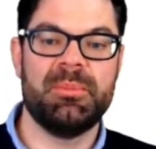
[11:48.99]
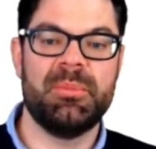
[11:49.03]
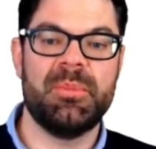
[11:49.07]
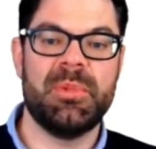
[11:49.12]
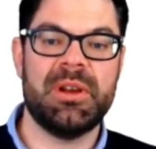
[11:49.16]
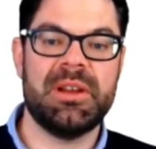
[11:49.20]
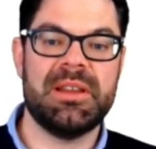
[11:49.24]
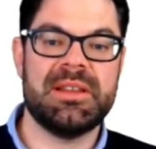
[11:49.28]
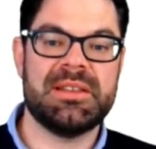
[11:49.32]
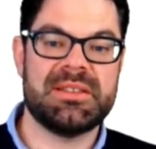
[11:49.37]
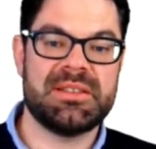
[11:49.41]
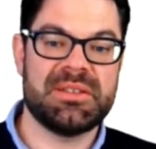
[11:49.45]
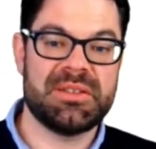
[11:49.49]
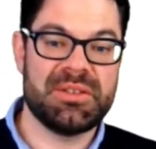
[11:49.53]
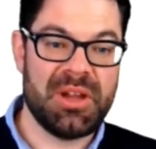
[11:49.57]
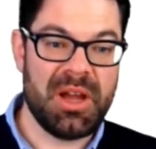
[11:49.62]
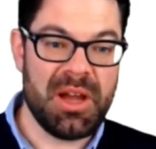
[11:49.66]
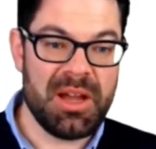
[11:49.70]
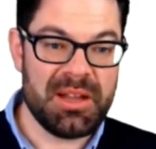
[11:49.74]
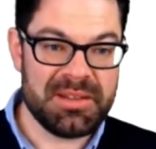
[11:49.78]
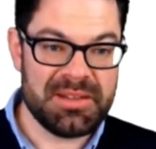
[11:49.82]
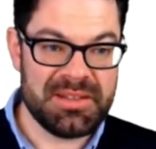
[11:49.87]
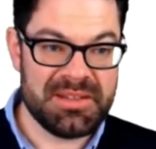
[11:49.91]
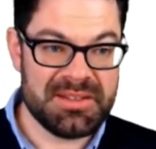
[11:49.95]
but it's
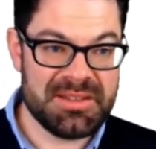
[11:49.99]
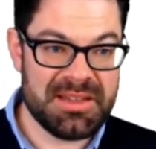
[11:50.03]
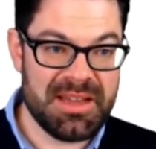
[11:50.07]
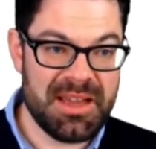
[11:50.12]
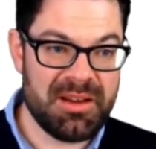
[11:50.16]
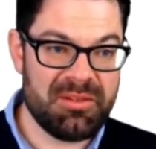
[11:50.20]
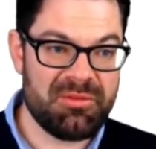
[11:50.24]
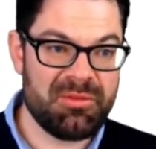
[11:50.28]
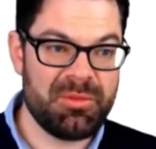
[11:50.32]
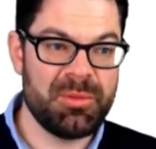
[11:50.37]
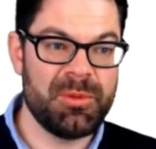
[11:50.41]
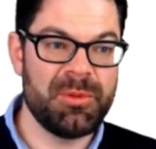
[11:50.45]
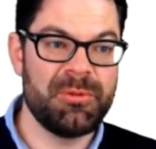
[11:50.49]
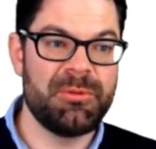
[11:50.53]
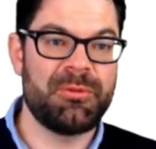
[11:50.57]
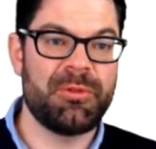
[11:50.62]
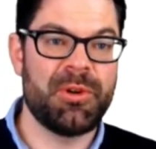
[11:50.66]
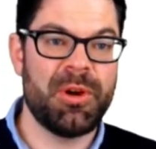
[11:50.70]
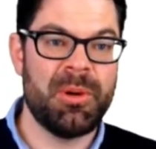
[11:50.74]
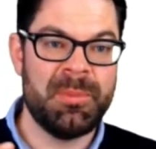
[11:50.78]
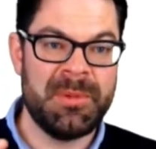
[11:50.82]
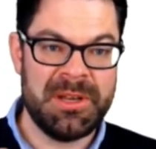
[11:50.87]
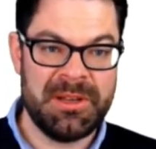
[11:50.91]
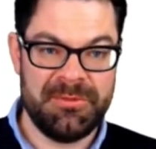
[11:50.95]
not desirable
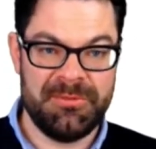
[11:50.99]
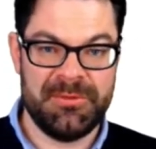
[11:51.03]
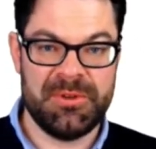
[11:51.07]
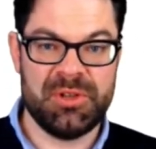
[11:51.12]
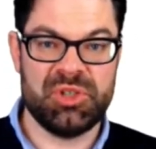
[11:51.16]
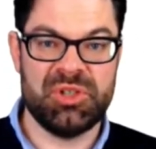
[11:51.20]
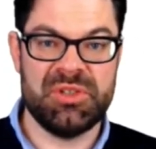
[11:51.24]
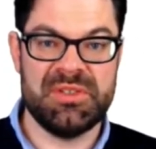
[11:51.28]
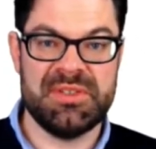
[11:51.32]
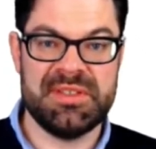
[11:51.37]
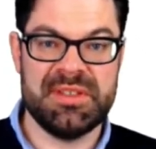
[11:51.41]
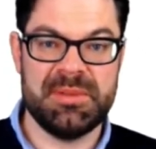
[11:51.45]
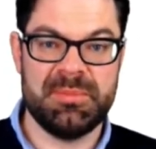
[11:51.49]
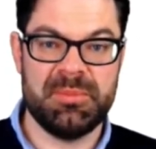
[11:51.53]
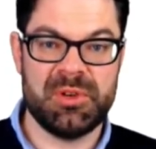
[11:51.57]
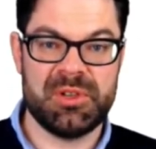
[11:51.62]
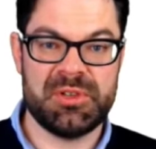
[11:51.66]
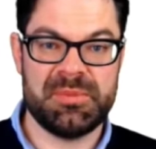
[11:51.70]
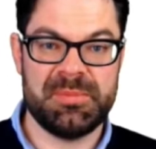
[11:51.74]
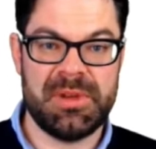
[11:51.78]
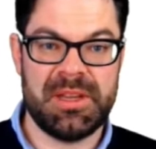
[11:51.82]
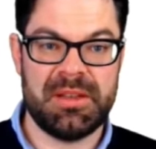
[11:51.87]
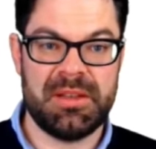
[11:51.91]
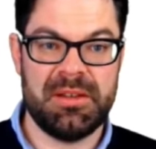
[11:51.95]
from an efficiency
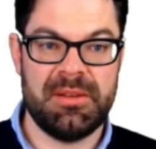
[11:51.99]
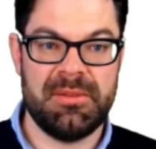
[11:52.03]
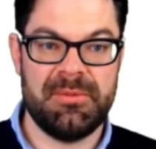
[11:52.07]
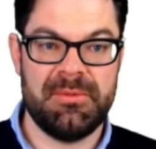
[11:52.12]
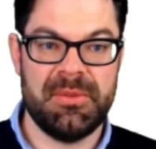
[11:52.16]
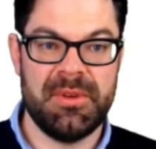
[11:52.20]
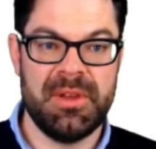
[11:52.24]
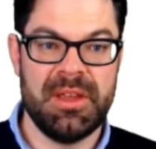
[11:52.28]
perspective.